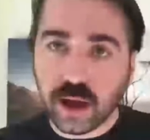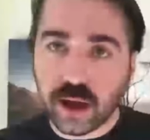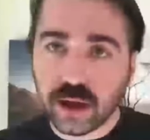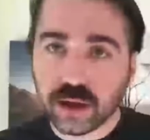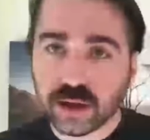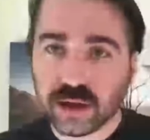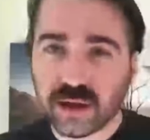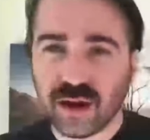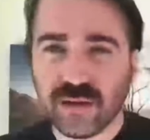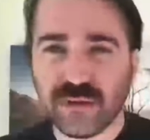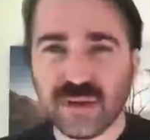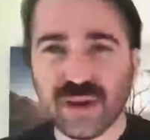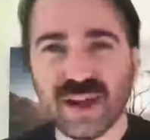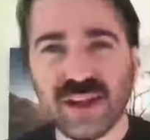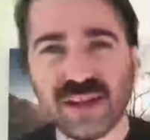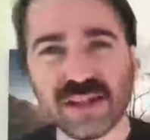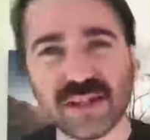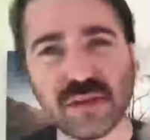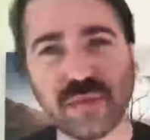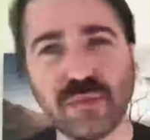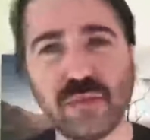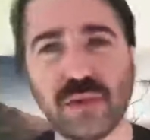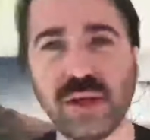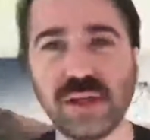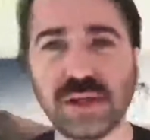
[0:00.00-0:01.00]
kind of a list
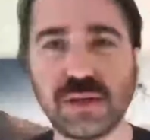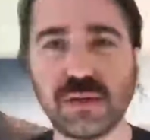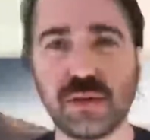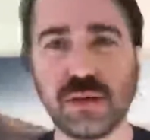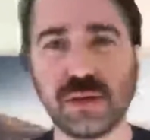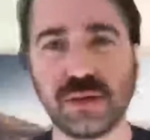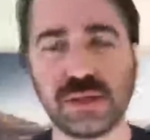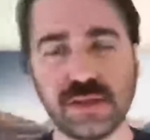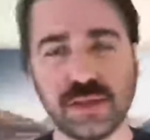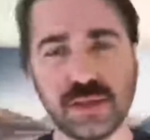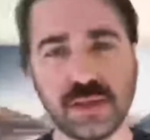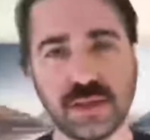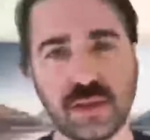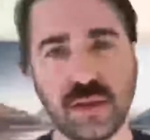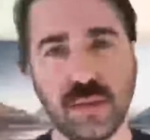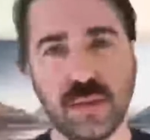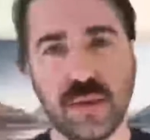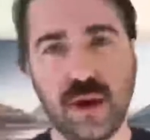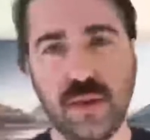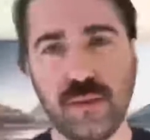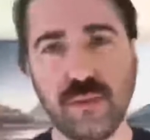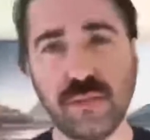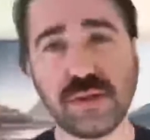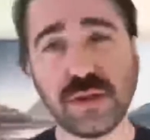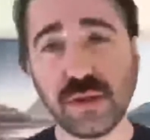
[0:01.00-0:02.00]
of resources on the
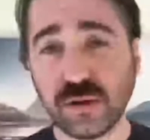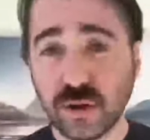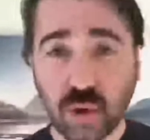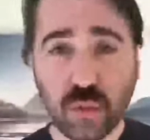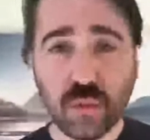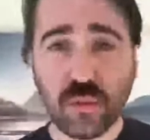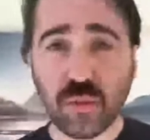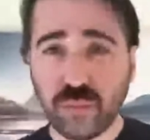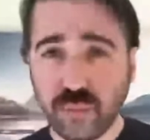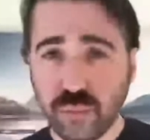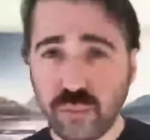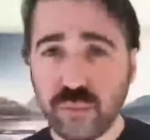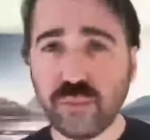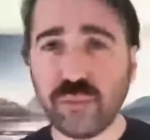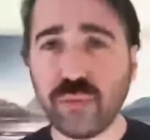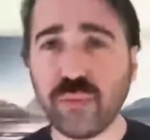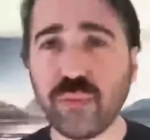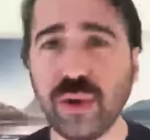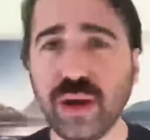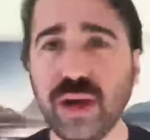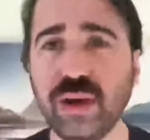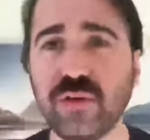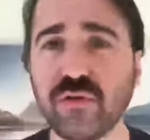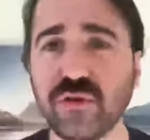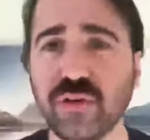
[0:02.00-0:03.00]
bottom. So go
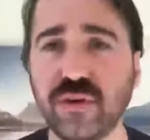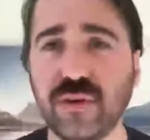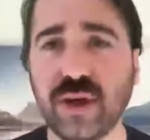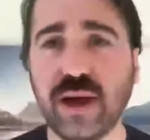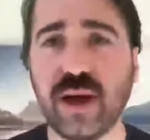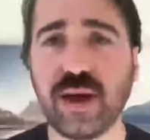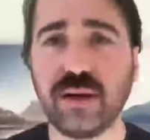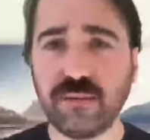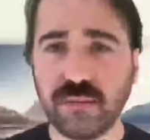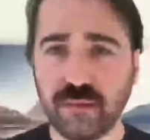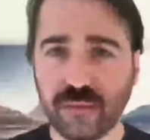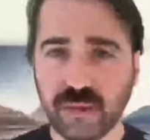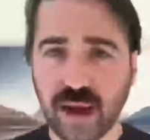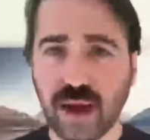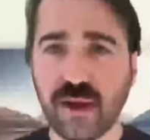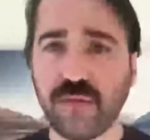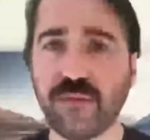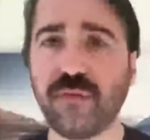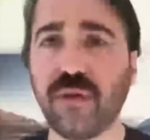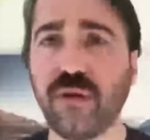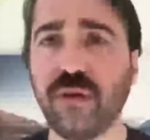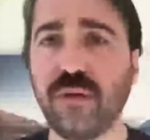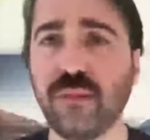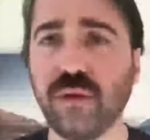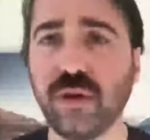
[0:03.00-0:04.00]
read through that and have
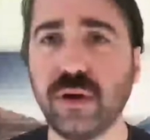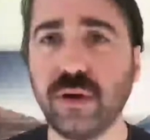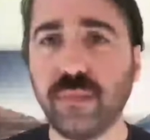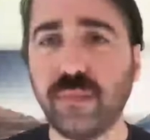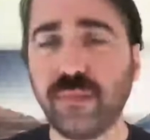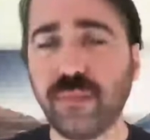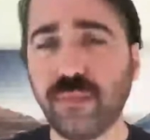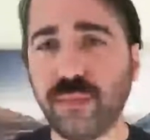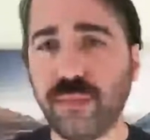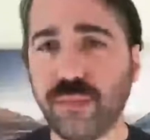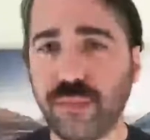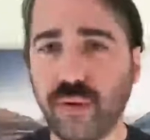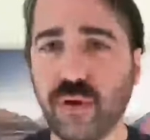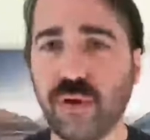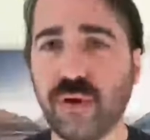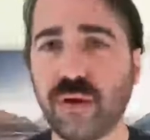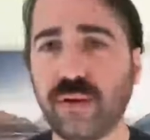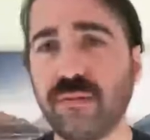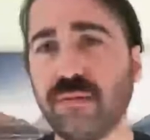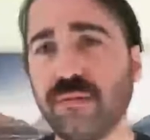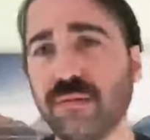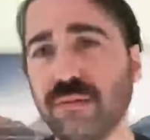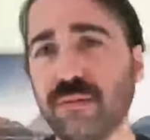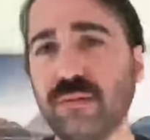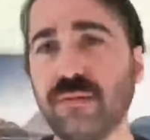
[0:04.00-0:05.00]
fun with it. But
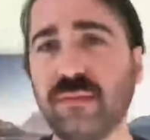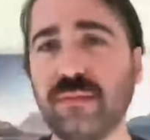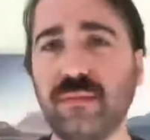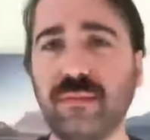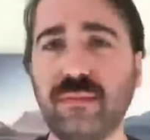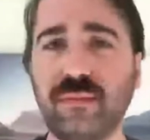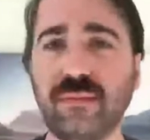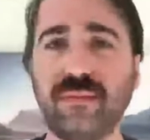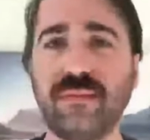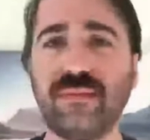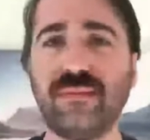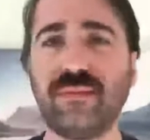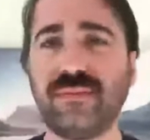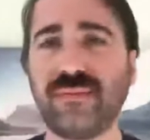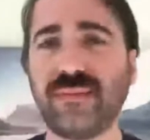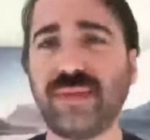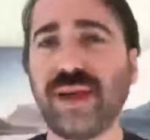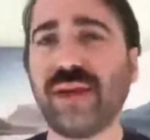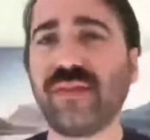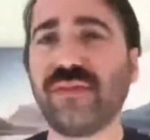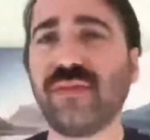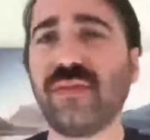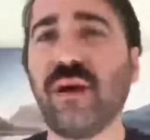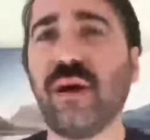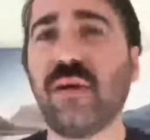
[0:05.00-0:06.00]

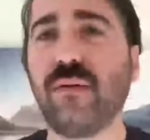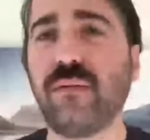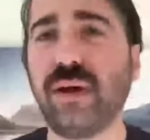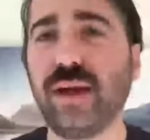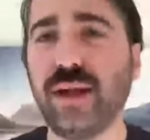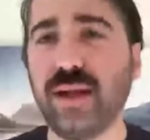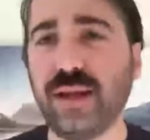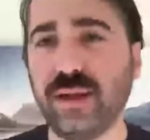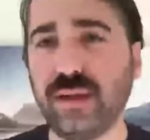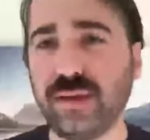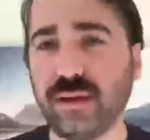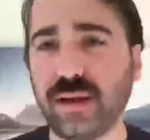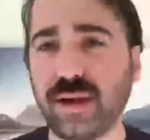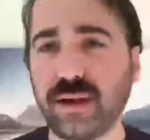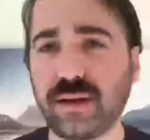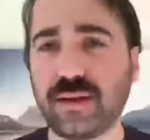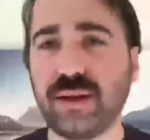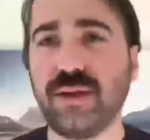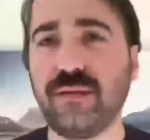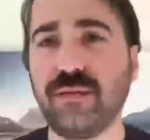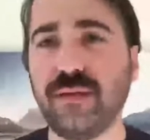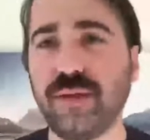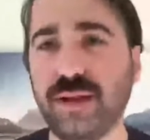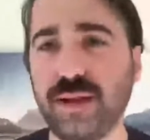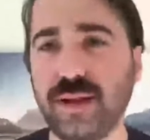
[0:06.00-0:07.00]
that's not really an
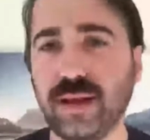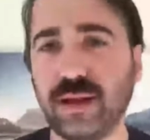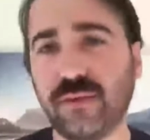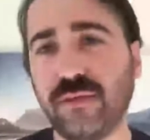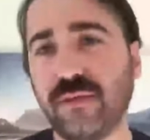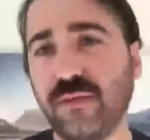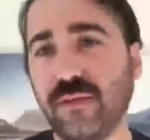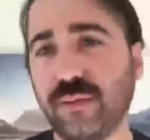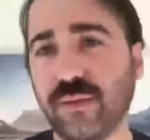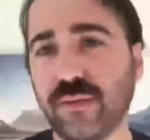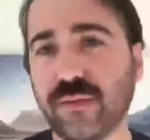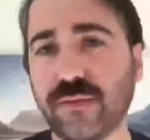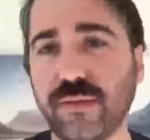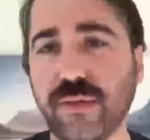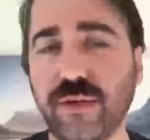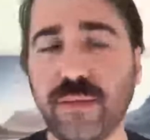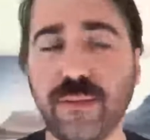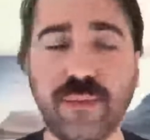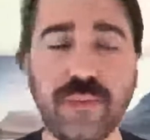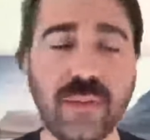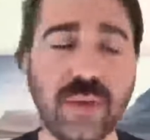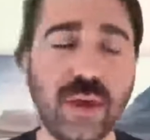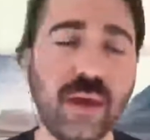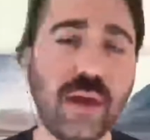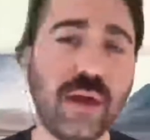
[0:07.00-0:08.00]
activity that's super fun.
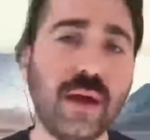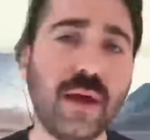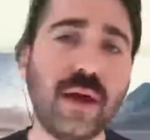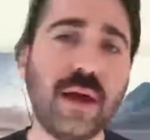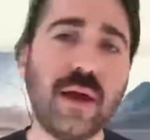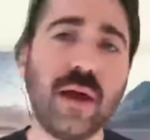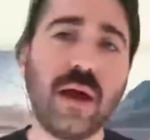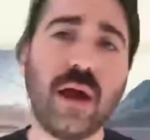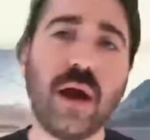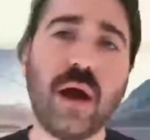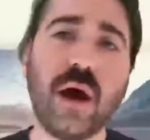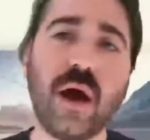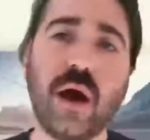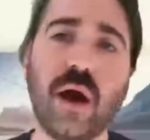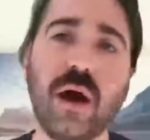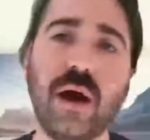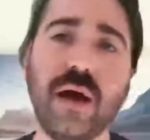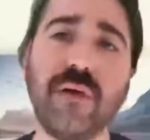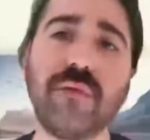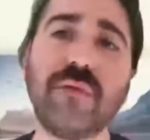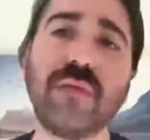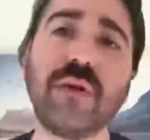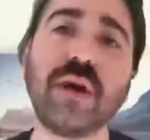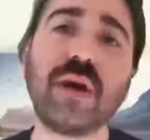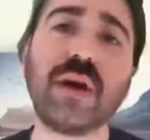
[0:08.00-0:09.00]

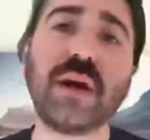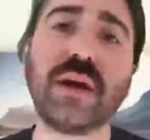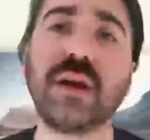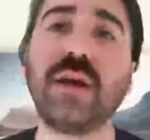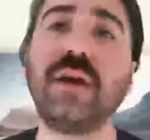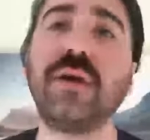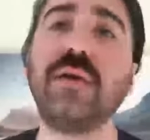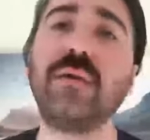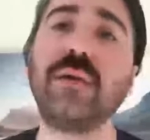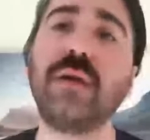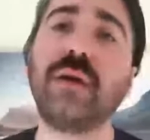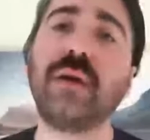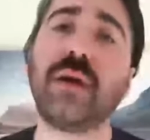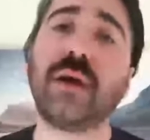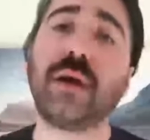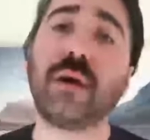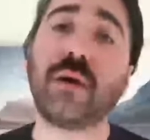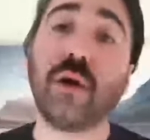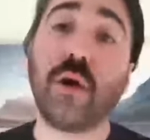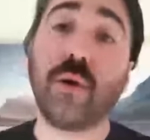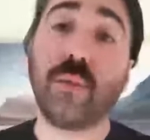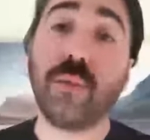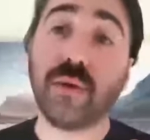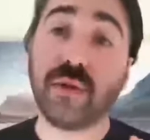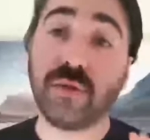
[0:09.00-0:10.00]
I've included a
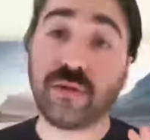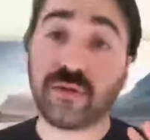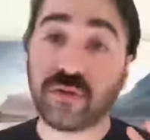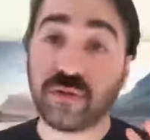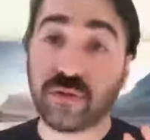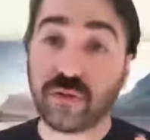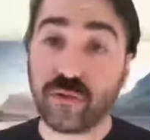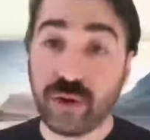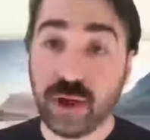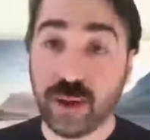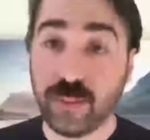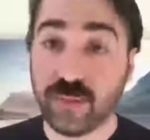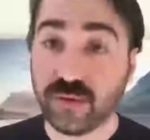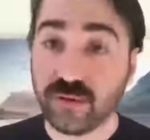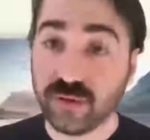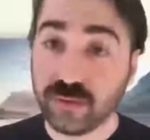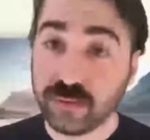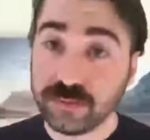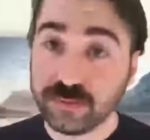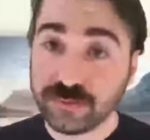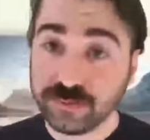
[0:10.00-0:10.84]
couple of scripts.